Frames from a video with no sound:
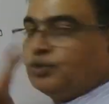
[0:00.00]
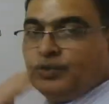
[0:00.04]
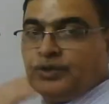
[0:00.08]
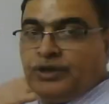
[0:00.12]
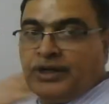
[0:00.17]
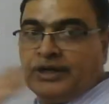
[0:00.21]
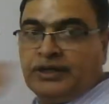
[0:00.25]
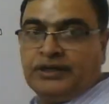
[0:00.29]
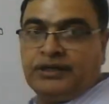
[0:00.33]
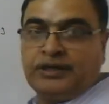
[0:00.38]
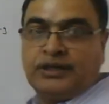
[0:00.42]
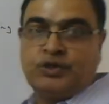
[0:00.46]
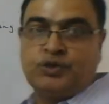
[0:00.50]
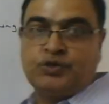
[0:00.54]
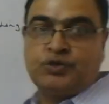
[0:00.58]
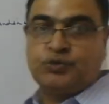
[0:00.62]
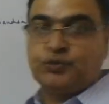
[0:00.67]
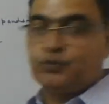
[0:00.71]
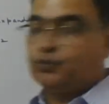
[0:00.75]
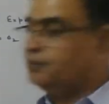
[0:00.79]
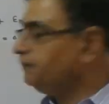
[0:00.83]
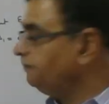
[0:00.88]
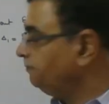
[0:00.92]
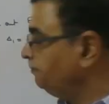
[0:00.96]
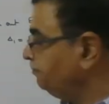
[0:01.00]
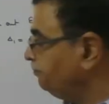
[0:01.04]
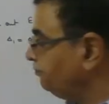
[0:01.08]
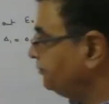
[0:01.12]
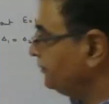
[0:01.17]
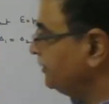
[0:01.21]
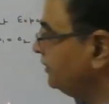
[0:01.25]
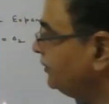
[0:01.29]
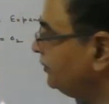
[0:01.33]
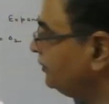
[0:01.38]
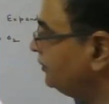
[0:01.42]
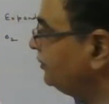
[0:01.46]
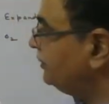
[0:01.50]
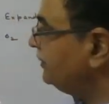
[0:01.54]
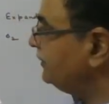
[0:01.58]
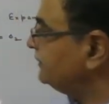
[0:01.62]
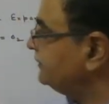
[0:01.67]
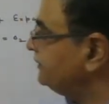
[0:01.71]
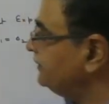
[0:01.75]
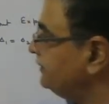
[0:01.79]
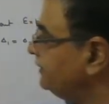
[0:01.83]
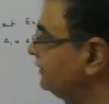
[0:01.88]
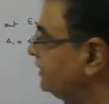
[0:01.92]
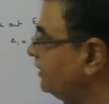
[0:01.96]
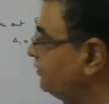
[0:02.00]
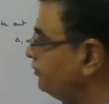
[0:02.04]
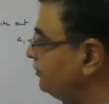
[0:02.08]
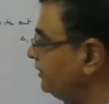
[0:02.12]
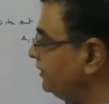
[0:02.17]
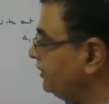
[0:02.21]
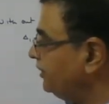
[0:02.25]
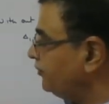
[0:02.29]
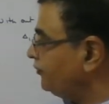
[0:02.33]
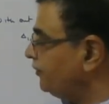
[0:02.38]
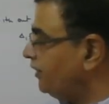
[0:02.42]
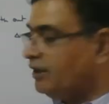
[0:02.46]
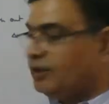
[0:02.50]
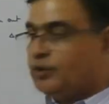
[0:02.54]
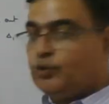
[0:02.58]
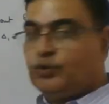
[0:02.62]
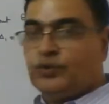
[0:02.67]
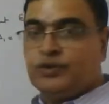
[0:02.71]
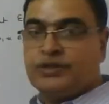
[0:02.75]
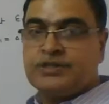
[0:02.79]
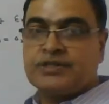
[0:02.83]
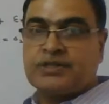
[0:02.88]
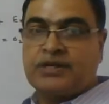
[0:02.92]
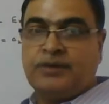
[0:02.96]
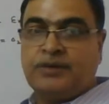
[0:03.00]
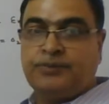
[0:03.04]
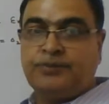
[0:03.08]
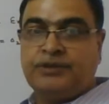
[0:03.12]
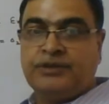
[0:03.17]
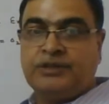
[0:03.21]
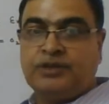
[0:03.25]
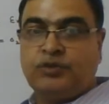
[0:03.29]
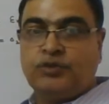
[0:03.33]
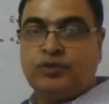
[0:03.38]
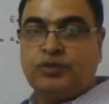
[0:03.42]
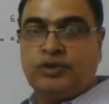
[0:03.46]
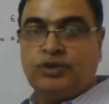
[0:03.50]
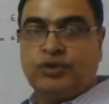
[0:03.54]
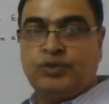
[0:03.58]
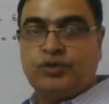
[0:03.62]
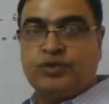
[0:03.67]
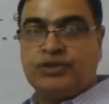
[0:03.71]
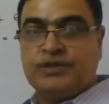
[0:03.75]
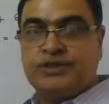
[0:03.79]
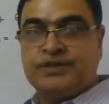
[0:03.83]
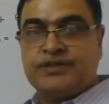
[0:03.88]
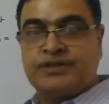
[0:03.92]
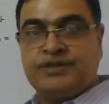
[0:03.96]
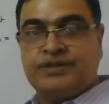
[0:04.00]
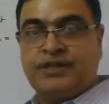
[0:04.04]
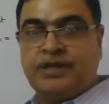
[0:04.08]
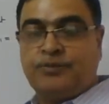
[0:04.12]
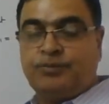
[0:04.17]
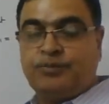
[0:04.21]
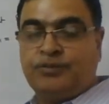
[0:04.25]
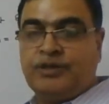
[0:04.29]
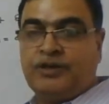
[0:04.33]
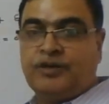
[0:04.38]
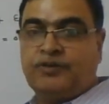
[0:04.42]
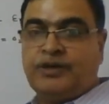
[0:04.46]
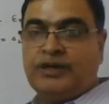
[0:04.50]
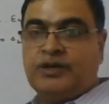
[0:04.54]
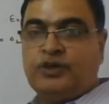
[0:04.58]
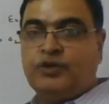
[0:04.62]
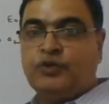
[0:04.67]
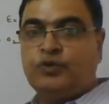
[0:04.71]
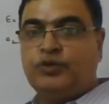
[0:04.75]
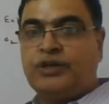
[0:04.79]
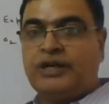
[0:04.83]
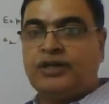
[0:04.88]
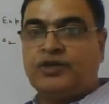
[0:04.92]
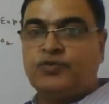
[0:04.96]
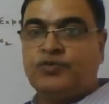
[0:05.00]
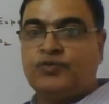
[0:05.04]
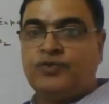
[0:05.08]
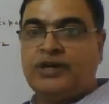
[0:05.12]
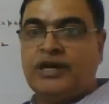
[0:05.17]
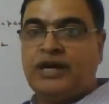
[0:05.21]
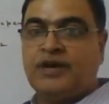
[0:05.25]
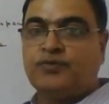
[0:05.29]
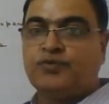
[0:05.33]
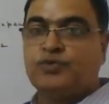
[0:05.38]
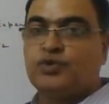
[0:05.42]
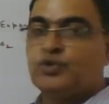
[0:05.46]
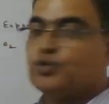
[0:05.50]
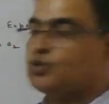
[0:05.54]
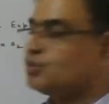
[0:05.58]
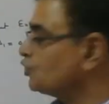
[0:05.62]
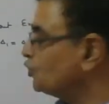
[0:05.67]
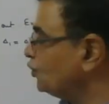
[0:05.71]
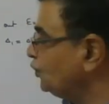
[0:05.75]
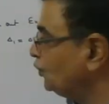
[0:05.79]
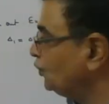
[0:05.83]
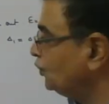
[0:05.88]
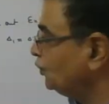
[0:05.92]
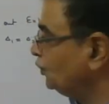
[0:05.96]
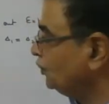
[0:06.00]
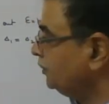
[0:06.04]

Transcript: to delta 2 this determinant value is coming equal to this determinant value that we have to show